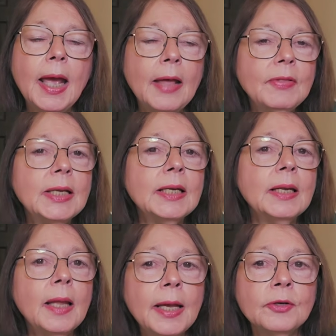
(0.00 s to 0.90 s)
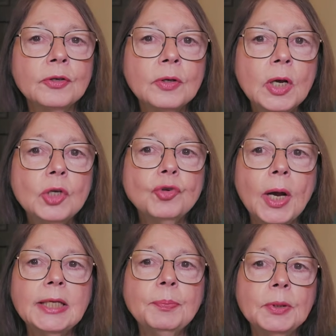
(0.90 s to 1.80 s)
and then later
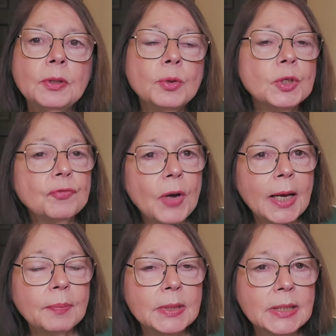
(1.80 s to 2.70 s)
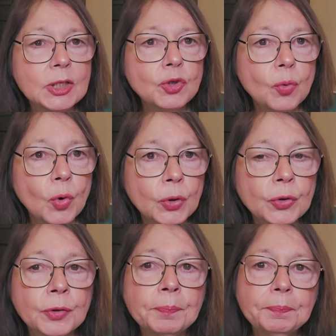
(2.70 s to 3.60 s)
trying to put those fragments into order.